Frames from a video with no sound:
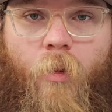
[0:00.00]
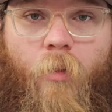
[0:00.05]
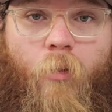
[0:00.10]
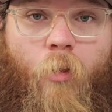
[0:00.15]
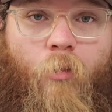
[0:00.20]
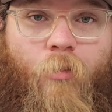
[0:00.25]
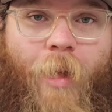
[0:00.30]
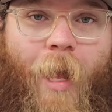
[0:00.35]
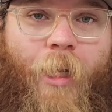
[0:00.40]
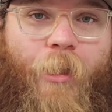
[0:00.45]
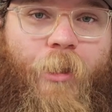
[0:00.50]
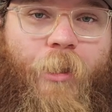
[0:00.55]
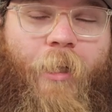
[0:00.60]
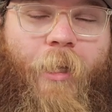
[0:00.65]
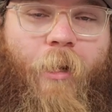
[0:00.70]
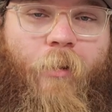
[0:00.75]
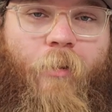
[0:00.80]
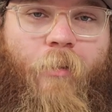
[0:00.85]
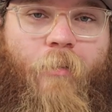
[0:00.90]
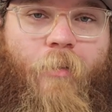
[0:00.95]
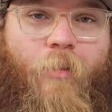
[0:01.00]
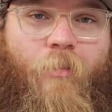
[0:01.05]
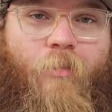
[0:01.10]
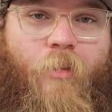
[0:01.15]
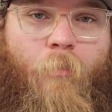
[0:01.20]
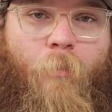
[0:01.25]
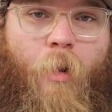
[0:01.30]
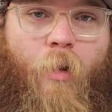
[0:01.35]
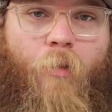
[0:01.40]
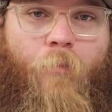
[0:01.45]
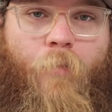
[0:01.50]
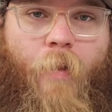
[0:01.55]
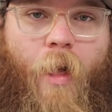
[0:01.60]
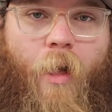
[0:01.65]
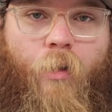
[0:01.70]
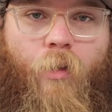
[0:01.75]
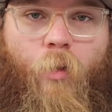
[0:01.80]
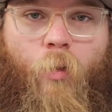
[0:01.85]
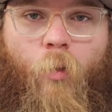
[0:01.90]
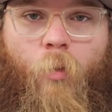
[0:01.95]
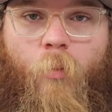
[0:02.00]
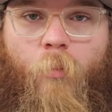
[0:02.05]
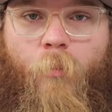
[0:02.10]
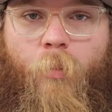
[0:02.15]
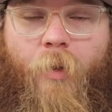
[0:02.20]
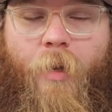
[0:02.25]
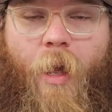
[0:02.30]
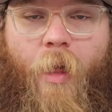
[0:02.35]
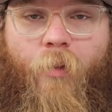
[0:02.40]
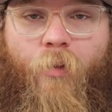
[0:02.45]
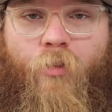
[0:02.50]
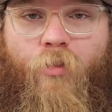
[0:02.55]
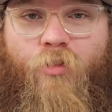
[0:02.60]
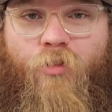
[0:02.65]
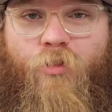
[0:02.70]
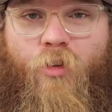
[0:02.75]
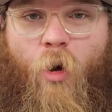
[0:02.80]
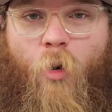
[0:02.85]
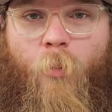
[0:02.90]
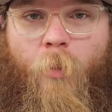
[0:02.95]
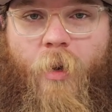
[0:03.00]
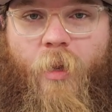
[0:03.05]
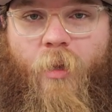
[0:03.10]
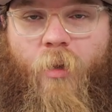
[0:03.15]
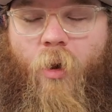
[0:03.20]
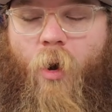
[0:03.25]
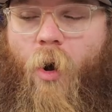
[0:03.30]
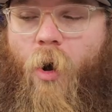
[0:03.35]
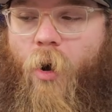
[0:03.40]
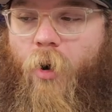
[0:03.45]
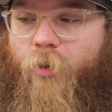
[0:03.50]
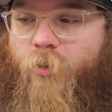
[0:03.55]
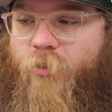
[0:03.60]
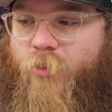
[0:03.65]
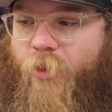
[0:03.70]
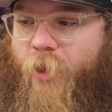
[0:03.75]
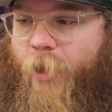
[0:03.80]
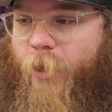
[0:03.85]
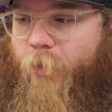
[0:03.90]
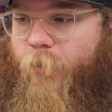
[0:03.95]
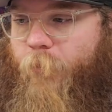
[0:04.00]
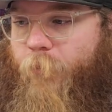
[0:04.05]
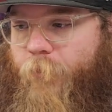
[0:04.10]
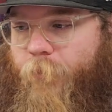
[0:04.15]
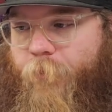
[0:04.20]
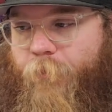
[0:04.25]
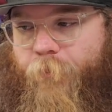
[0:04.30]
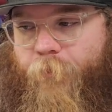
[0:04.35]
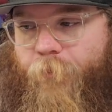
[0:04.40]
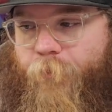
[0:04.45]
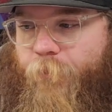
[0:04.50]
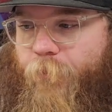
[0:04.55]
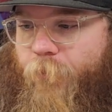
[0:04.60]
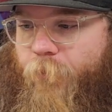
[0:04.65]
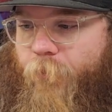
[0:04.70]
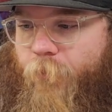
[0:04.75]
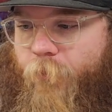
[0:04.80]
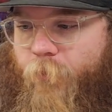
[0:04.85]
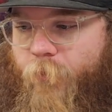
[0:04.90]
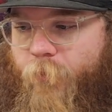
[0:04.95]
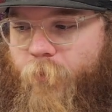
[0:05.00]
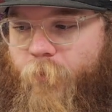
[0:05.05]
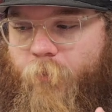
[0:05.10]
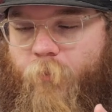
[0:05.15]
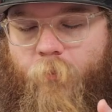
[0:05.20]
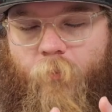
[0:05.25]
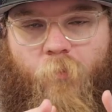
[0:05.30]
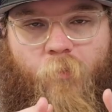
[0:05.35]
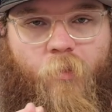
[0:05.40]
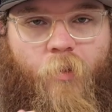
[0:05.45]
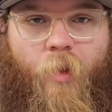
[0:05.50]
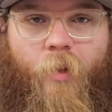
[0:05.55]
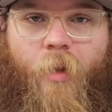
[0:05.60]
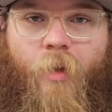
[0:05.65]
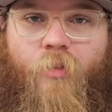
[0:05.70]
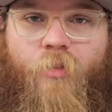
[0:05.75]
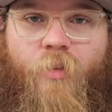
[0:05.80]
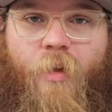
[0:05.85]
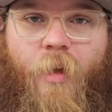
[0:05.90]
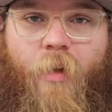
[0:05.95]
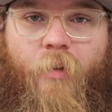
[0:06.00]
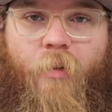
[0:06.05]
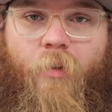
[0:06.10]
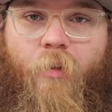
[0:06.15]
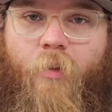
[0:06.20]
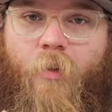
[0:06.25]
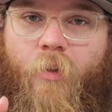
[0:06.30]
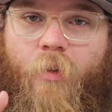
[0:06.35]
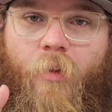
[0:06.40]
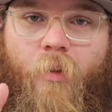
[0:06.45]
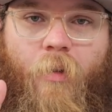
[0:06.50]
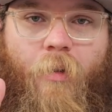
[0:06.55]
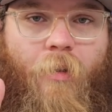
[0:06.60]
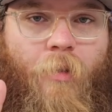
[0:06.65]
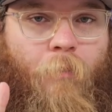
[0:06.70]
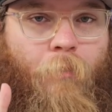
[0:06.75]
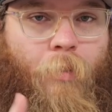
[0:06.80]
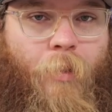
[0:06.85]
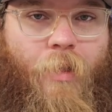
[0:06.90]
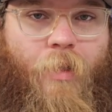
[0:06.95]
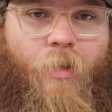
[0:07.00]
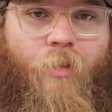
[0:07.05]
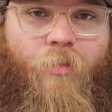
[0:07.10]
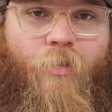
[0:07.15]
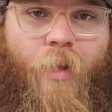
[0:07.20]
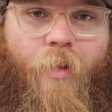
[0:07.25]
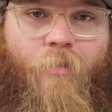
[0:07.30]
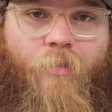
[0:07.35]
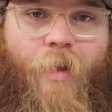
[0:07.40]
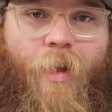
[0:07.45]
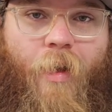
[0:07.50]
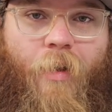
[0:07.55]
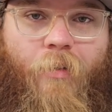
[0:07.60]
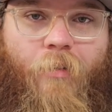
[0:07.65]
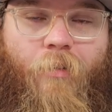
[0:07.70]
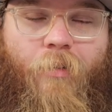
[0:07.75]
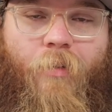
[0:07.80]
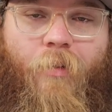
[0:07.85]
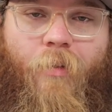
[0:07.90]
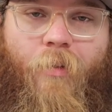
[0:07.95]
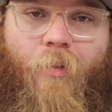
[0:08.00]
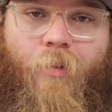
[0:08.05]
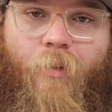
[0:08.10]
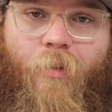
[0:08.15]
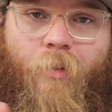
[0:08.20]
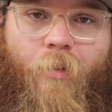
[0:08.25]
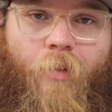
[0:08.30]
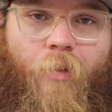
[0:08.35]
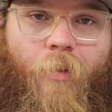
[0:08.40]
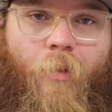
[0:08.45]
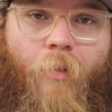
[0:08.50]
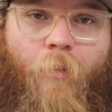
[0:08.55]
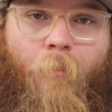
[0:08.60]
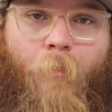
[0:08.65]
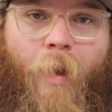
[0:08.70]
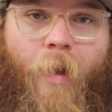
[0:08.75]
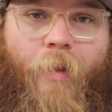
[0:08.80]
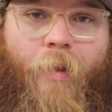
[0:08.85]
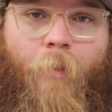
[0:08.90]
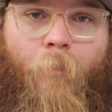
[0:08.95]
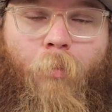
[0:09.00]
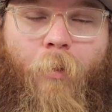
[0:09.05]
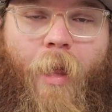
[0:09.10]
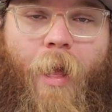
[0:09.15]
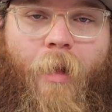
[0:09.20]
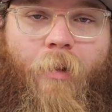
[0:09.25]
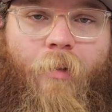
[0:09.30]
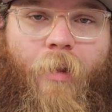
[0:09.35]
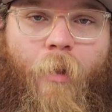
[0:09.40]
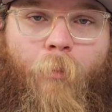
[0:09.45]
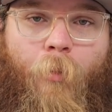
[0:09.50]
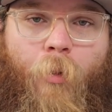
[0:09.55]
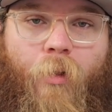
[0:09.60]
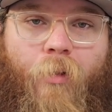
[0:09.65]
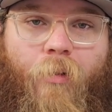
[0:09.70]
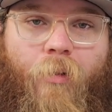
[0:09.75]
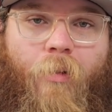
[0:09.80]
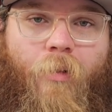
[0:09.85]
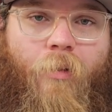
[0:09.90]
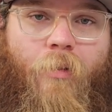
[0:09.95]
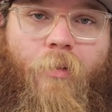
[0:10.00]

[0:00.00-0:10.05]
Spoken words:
those actually held a decent amount of value. But now there's so many cards that, like I said, PSA 10, Beckett Black Label,